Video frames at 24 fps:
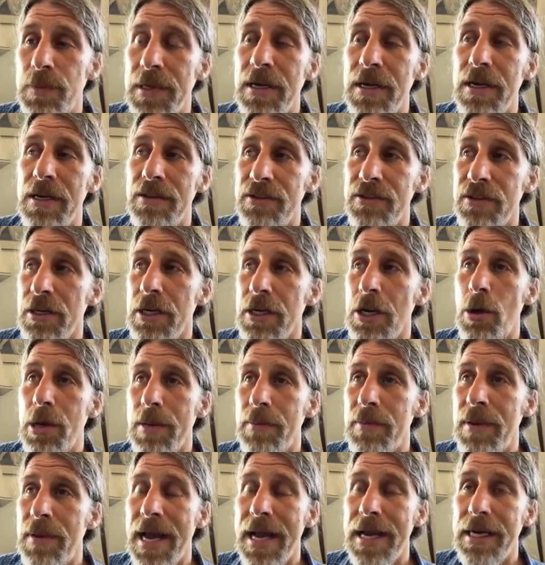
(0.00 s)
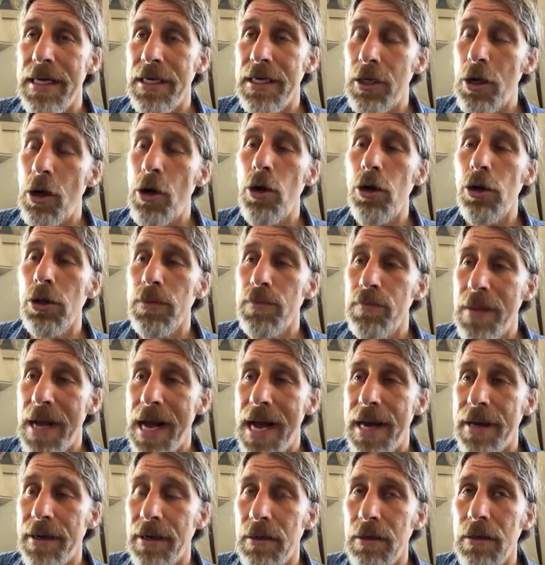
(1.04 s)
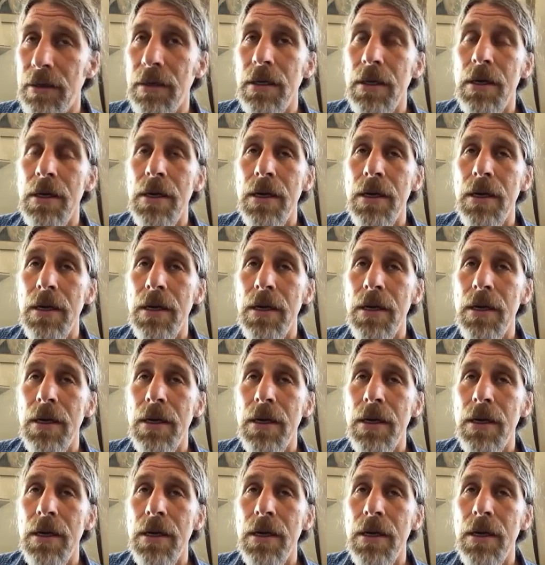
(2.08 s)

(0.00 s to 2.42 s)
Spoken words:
because they're going by an old model,